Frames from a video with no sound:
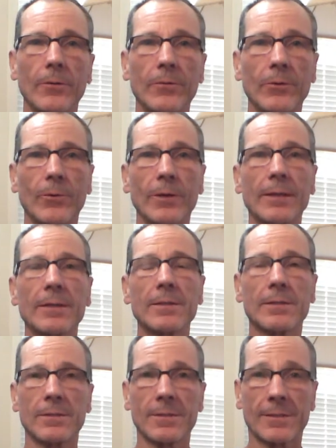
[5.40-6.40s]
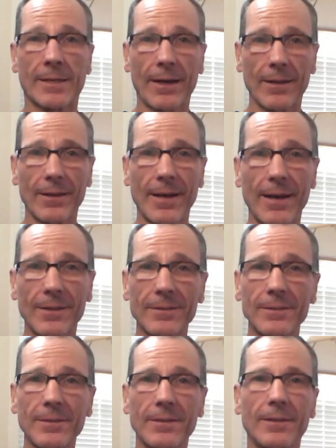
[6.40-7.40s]
everyone, this is Kelly
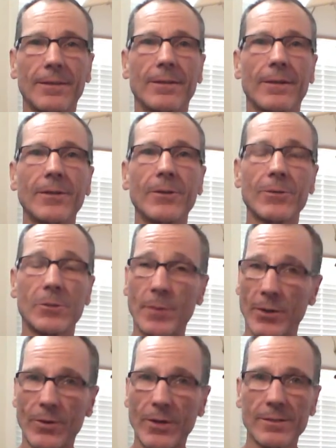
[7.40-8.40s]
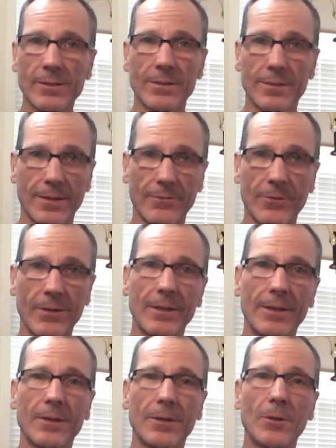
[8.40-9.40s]
Allen, and I know it's been a while since I
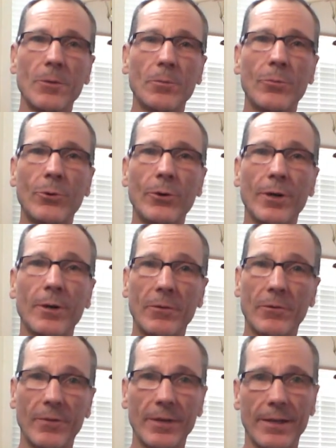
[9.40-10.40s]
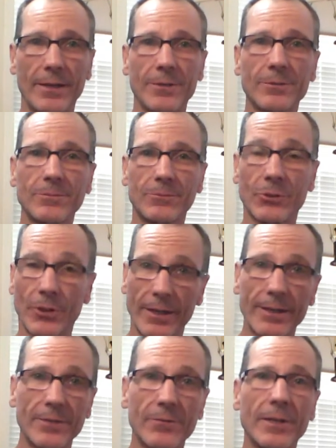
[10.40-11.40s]
put up a video,
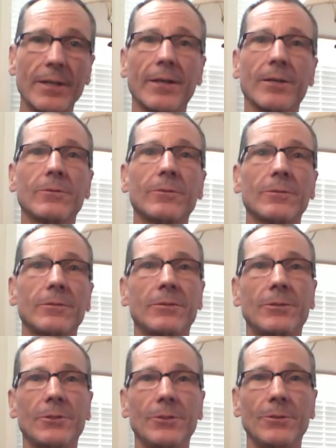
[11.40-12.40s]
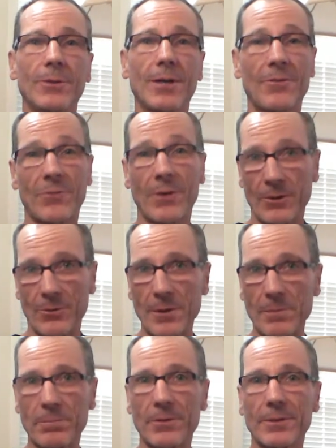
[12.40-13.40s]
created a video to follow up
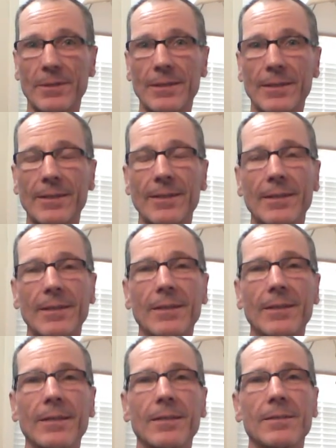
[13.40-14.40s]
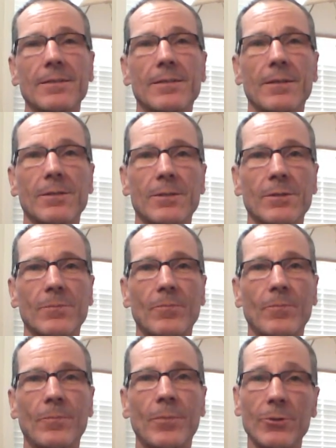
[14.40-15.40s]
since
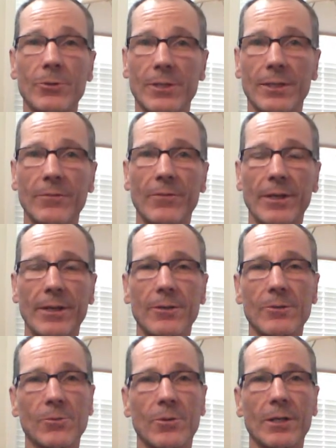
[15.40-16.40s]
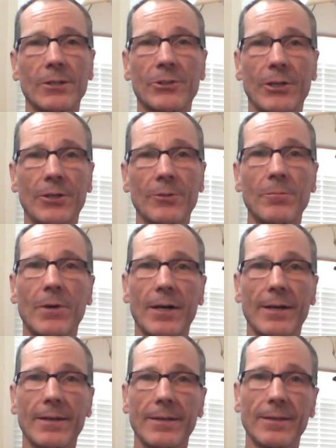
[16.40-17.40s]
posting the videos where I shared
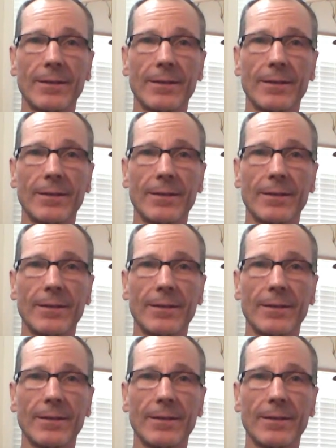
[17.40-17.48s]
my